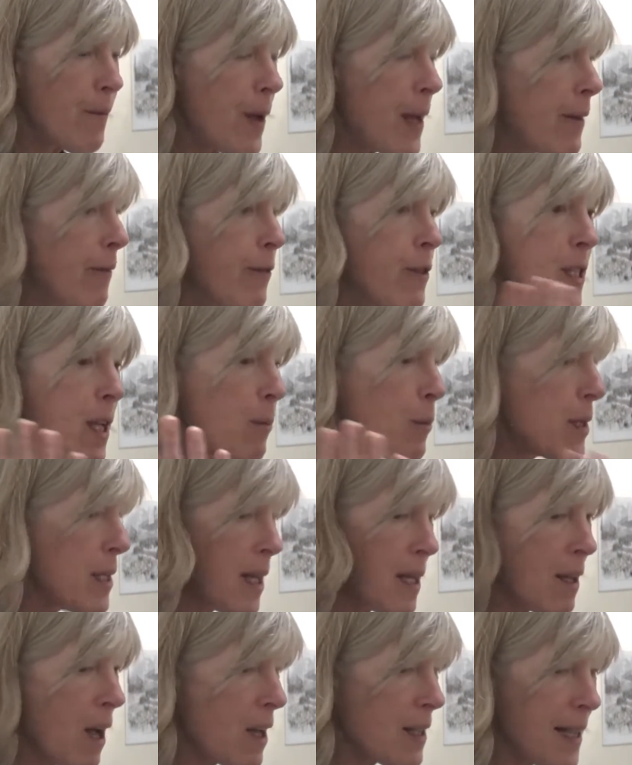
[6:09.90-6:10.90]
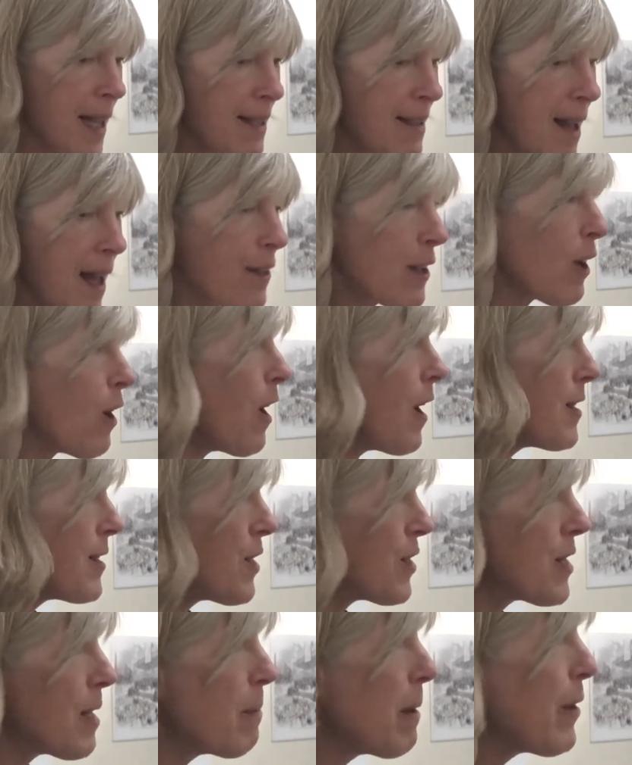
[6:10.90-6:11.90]
you know, for some reason in dogs, that's not the
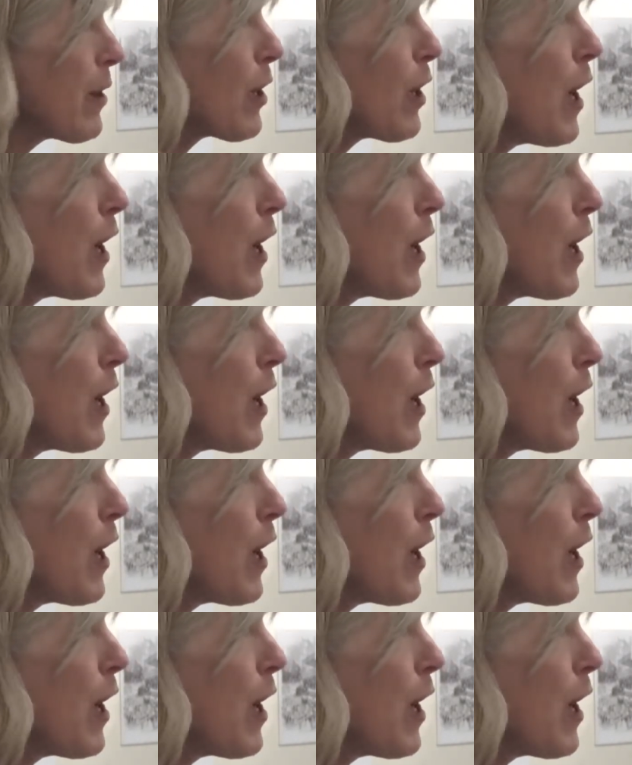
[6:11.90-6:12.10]
cause or some other